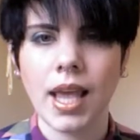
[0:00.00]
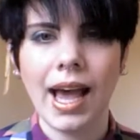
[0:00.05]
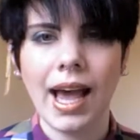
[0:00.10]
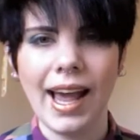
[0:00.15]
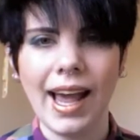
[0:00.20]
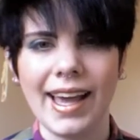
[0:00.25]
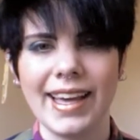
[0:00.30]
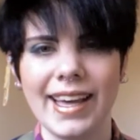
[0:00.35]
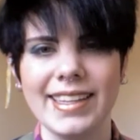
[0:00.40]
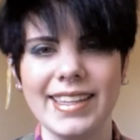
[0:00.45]

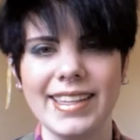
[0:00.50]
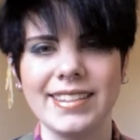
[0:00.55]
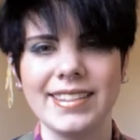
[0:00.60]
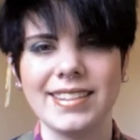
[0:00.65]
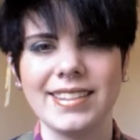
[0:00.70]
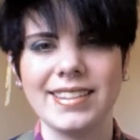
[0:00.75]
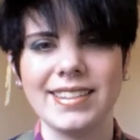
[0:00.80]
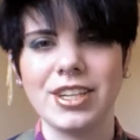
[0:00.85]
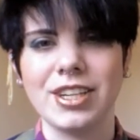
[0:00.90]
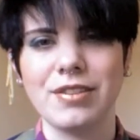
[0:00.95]
Hi, this is
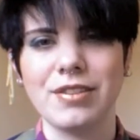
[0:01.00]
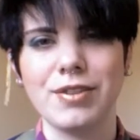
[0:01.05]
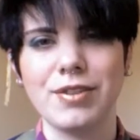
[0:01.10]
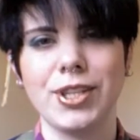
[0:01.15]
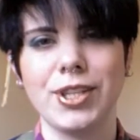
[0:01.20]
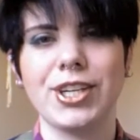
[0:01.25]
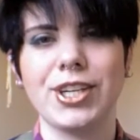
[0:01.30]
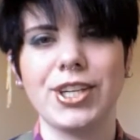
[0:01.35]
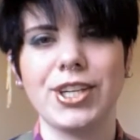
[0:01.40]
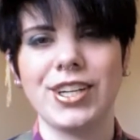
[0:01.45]
Kyra for
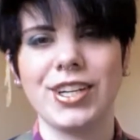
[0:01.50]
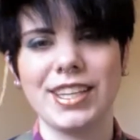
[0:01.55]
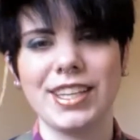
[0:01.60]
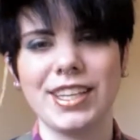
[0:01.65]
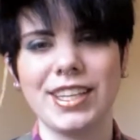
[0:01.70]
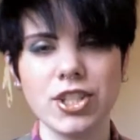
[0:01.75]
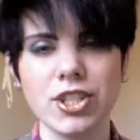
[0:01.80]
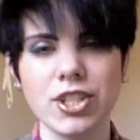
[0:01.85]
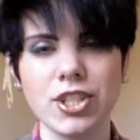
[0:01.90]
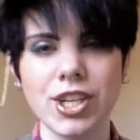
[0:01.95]
Liquor and
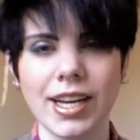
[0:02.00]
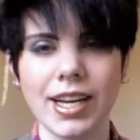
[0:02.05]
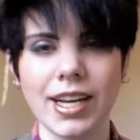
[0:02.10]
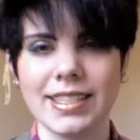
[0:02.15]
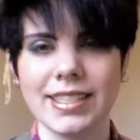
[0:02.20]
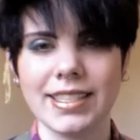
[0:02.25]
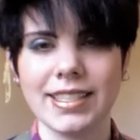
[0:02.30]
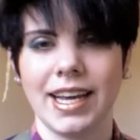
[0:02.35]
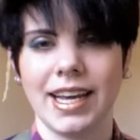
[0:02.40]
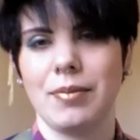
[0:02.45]
Literature, and
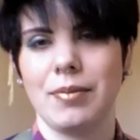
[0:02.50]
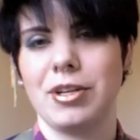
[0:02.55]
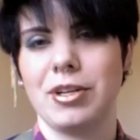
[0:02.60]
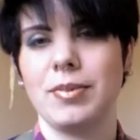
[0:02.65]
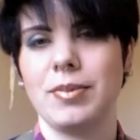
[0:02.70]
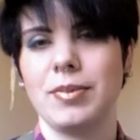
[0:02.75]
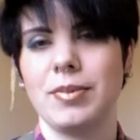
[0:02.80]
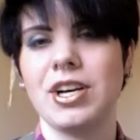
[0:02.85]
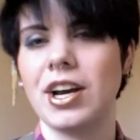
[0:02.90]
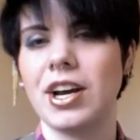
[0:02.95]
today I'm going to be
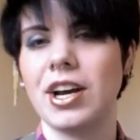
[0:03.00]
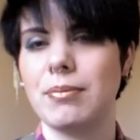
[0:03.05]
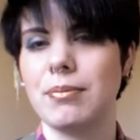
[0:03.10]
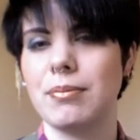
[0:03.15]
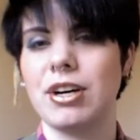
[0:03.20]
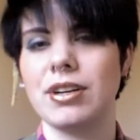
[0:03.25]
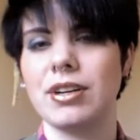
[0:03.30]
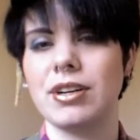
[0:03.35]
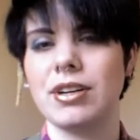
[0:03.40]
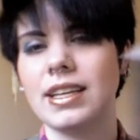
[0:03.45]
talking
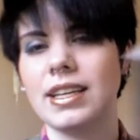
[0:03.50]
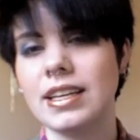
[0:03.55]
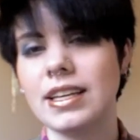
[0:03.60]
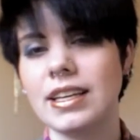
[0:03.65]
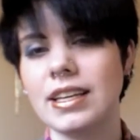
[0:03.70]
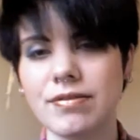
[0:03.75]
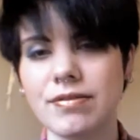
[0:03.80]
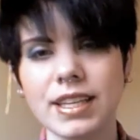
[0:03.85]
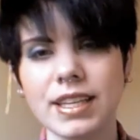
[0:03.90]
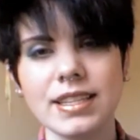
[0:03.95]
about Gillian
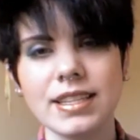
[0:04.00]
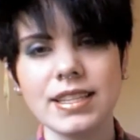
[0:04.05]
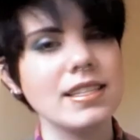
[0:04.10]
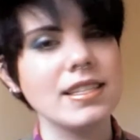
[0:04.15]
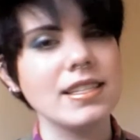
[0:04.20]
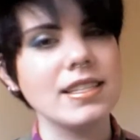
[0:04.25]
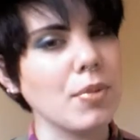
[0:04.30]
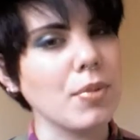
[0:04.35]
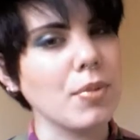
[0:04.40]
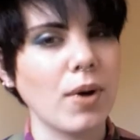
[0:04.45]
Flynn's
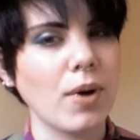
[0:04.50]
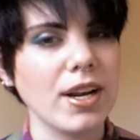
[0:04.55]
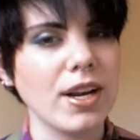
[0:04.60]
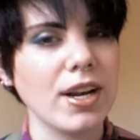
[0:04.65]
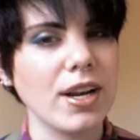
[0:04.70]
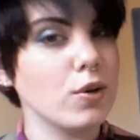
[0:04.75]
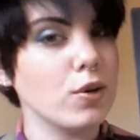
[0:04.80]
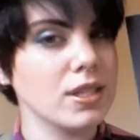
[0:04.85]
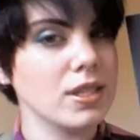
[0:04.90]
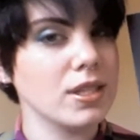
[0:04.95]
#1
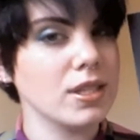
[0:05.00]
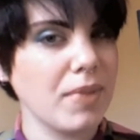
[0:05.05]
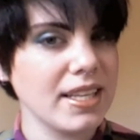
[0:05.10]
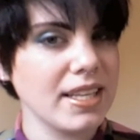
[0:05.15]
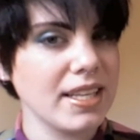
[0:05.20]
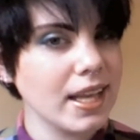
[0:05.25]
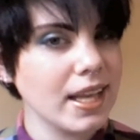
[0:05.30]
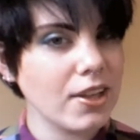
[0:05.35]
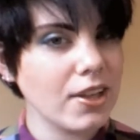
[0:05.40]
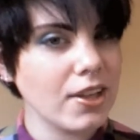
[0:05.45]
US
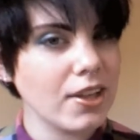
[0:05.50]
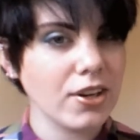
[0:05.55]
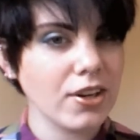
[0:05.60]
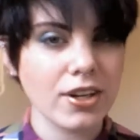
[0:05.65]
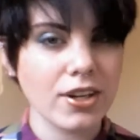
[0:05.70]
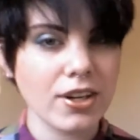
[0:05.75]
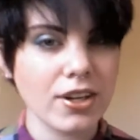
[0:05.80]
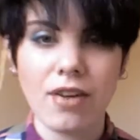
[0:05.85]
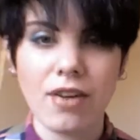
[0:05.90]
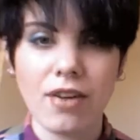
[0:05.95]
bestseller
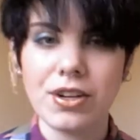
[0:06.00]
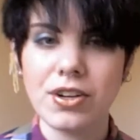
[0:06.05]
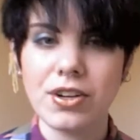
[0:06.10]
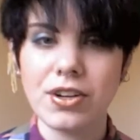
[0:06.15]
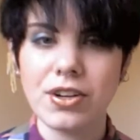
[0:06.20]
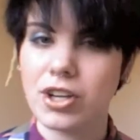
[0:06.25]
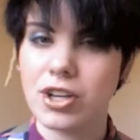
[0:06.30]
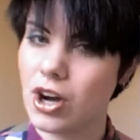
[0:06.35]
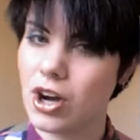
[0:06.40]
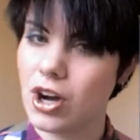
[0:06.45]
novel,
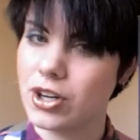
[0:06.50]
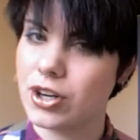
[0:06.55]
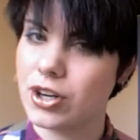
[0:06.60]
Gone